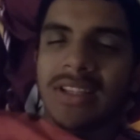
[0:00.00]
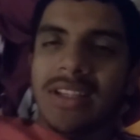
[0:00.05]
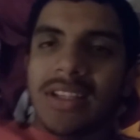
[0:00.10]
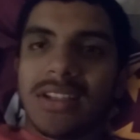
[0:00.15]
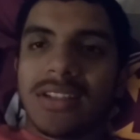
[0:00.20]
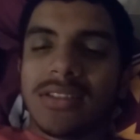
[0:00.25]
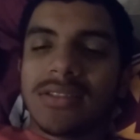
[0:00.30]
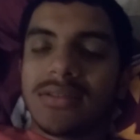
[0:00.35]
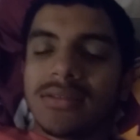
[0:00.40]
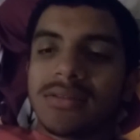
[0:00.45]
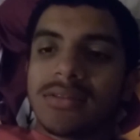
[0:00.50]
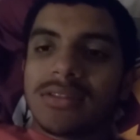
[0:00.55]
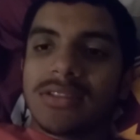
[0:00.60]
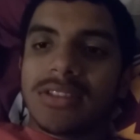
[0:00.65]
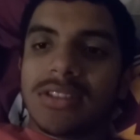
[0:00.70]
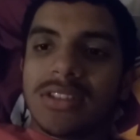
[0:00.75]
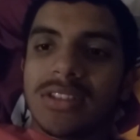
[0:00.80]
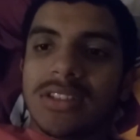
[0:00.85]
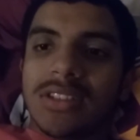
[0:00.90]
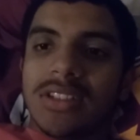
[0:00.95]
Yeah.
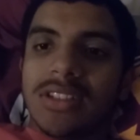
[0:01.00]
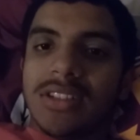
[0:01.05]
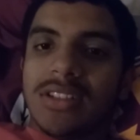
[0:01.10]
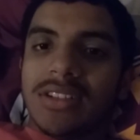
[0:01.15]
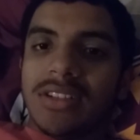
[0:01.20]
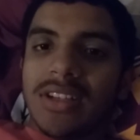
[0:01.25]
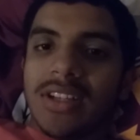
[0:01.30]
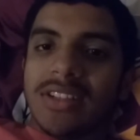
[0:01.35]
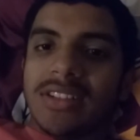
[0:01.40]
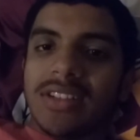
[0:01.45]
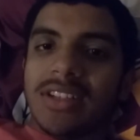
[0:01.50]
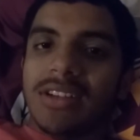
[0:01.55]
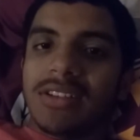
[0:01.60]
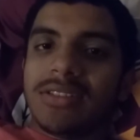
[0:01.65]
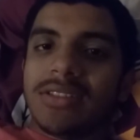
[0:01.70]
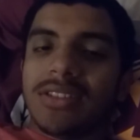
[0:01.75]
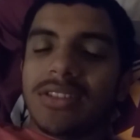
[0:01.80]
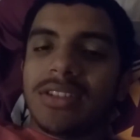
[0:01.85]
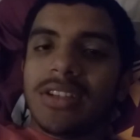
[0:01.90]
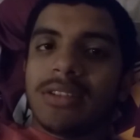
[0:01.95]
So that's how
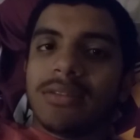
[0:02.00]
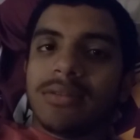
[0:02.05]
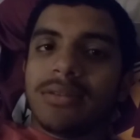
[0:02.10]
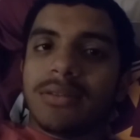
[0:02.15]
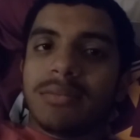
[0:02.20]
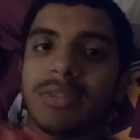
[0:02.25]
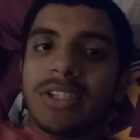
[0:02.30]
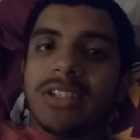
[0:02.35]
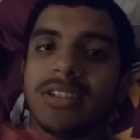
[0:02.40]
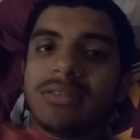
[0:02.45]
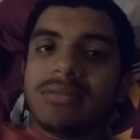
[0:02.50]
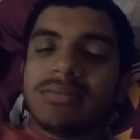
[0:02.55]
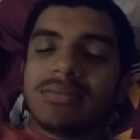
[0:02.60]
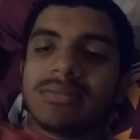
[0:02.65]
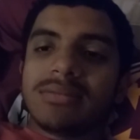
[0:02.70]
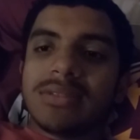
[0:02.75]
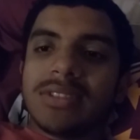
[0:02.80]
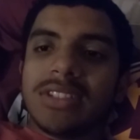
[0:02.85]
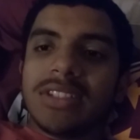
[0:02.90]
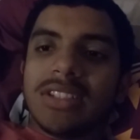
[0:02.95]
it turned out for me.
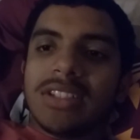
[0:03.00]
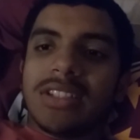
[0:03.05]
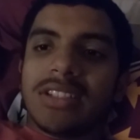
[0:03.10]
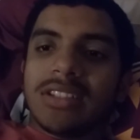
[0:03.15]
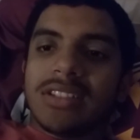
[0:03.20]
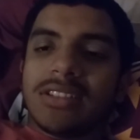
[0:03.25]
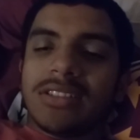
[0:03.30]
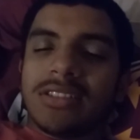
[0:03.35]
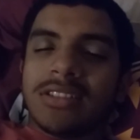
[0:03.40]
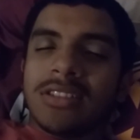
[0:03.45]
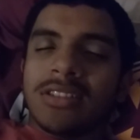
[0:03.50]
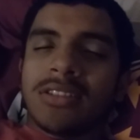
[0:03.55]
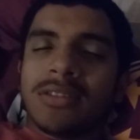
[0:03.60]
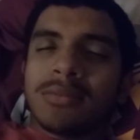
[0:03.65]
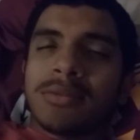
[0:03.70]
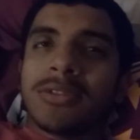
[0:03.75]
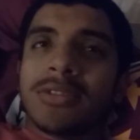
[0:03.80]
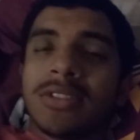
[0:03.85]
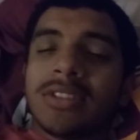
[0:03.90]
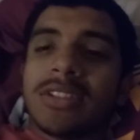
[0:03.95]

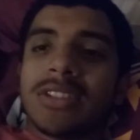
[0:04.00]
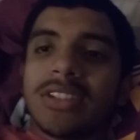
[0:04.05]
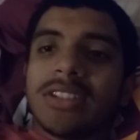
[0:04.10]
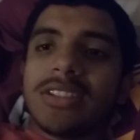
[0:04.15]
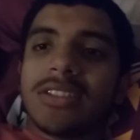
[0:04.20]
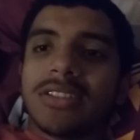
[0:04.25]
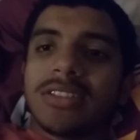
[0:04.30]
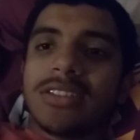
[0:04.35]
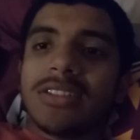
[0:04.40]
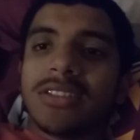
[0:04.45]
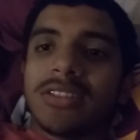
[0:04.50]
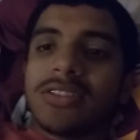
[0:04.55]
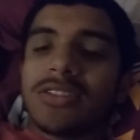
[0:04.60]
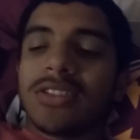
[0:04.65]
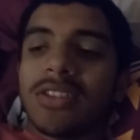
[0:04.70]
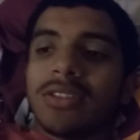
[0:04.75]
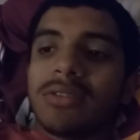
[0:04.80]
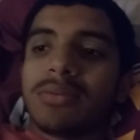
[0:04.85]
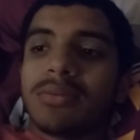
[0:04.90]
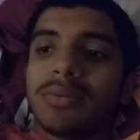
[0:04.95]
Job orientation,
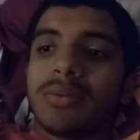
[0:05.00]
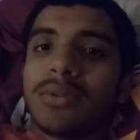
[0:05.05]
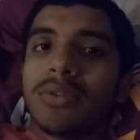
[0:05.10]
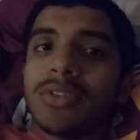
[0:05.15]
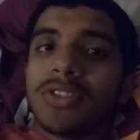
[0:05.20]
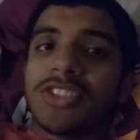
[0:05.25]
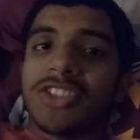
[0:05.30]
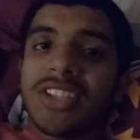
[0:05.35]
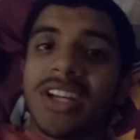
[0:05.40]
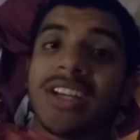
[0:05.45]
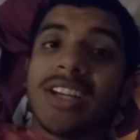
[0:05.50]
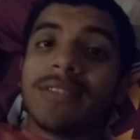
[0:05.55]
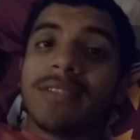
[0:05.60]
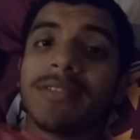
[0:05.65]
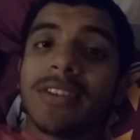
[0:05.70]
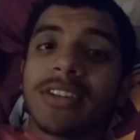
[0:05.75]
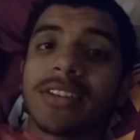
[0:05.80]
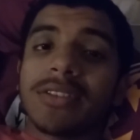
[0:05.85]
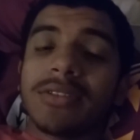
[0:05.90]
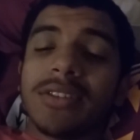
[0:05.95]
Uncharted 4, Shiny
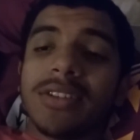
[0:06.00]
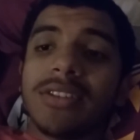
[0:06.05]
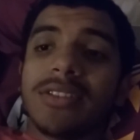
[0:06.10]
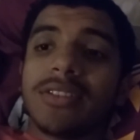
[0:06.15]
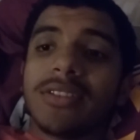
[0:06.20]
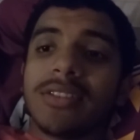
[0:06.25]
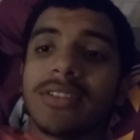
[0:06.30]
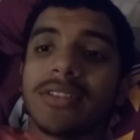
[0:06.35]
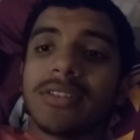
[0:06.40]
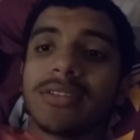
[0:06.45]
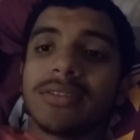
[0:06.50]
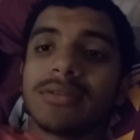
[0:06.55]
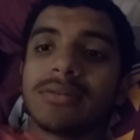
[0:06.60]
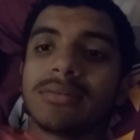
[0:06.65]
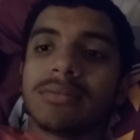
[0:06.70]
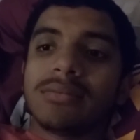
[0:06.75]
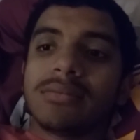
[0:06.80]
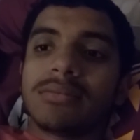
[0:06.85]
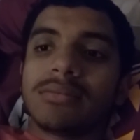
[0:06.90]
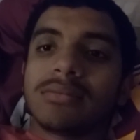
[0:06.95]
Victories, so.
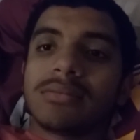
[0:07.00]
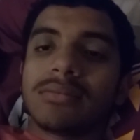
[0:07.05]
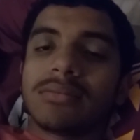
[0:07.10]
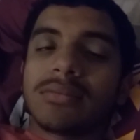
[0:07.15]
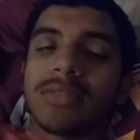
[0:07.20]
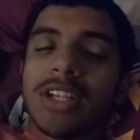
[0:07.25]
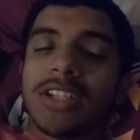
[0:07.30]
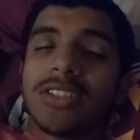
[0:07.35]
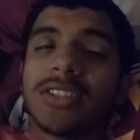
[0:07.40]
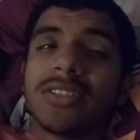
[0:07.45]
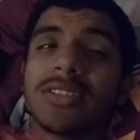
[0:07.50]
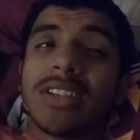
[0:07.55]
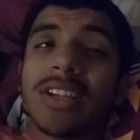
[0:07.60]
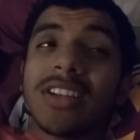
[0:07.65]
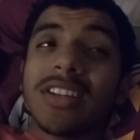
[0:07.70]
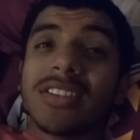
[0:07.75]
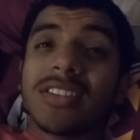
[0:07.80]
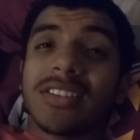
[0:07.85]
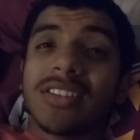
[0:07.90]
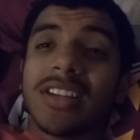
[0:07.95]
I just
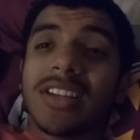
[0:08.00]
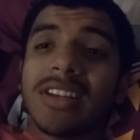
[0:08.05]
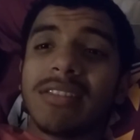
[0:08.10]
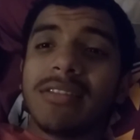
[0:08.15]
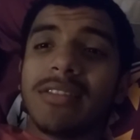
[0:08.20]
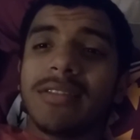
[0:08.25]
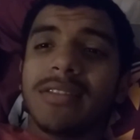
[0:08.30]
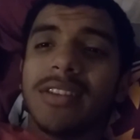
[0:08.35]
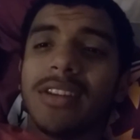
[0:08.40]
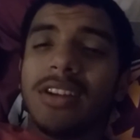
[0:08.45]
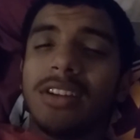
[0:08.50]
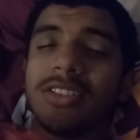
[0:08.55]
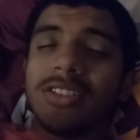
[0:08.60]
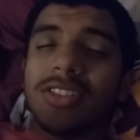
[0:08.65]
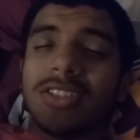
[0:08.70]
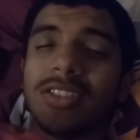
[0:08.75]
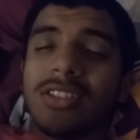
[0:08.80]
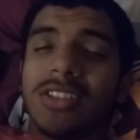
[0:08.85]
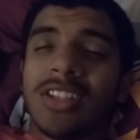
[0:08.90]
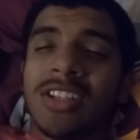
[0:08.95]
said everything
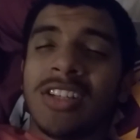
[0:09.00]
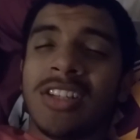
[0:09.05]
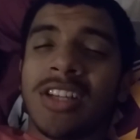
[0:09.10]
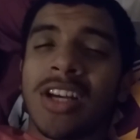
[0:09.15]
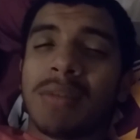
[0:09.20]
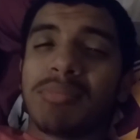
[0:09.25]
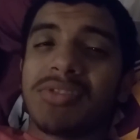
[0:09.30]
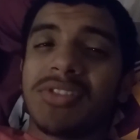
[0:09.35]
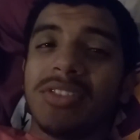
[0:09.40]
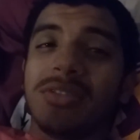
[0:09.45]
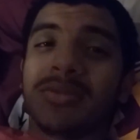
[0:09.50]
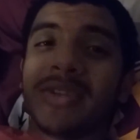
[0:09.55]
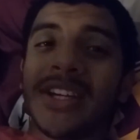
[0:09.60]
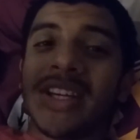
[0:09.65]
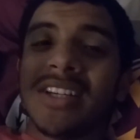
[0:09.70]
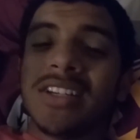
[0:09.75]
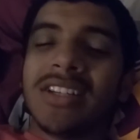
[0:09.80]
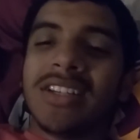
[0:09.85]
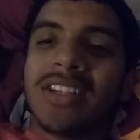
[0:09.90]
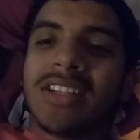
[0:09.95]
on, in the opposite
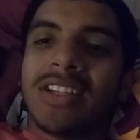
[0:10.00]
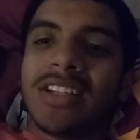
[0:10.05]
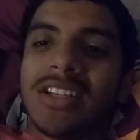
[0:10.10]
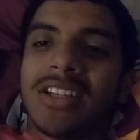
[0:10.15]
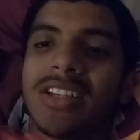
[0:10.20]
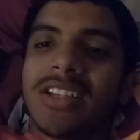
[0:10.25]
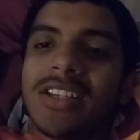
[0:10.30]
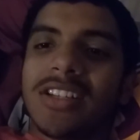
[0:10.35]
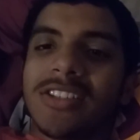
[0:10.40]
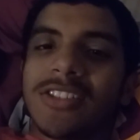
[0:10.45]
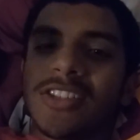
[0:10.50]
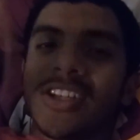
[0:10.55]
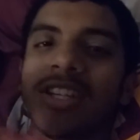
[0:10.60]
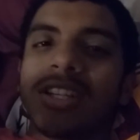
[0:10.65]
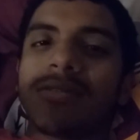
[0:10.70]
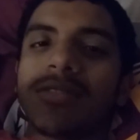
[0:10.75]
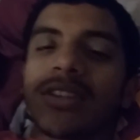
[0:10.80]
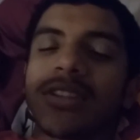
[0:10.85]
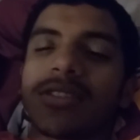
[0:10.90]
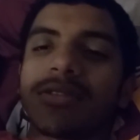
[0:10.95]
way.
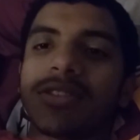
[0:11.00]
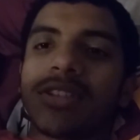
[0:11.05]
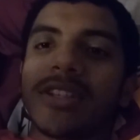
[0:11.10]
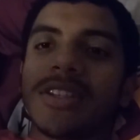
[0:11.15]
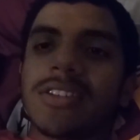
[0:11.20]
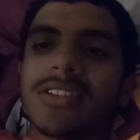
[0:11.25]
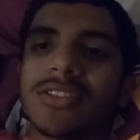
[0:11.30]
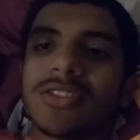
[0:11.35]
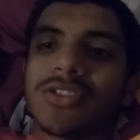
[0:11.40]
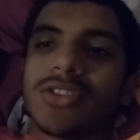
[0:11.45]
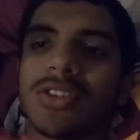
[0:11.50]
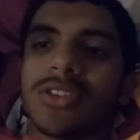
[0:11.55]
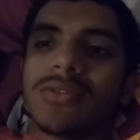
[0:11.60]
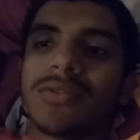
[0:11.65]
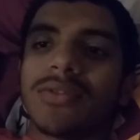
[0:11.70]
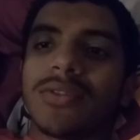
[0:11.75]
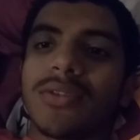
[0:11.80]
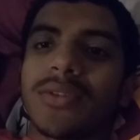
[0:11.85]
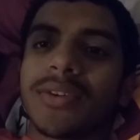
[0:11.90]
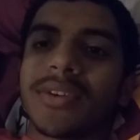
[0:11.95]
Shiny Victories,
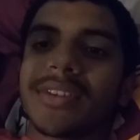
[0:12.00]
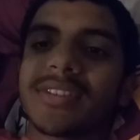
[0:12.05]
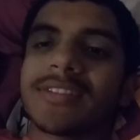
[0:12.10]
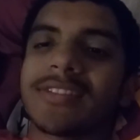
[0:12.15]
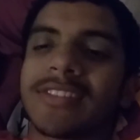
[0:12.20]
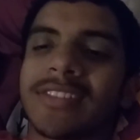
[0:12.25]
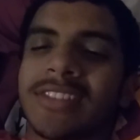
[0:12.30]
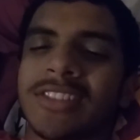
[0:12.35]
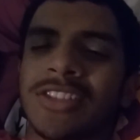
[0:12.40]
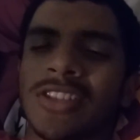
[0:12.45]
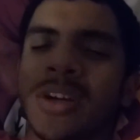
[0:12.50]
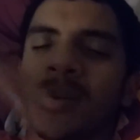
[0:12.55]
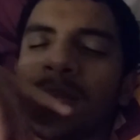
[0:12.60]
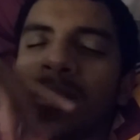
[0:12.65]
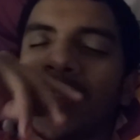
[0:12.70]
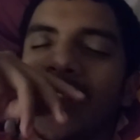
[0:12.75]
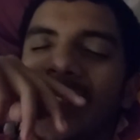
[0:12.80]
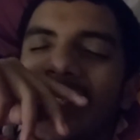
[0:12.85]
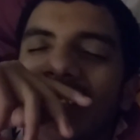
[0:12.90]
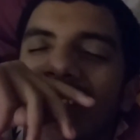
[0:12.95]
Uncharted 4, Job
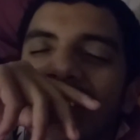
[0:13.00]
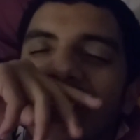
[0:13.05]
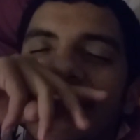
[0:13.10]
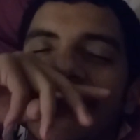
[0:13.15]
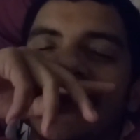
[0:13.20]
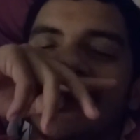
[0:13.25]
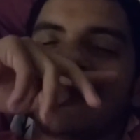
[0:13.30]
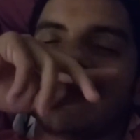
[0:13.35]
Orientation.